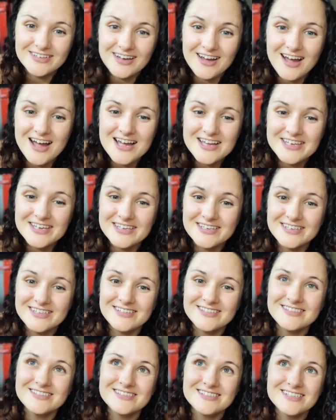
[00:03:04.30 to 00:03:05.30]
I
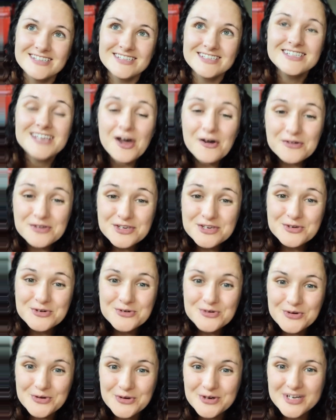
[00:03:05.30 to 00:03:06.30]
can tell
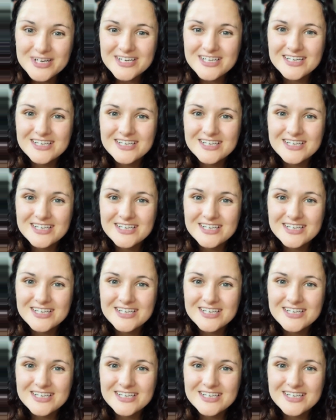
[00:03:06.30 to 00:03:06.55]
you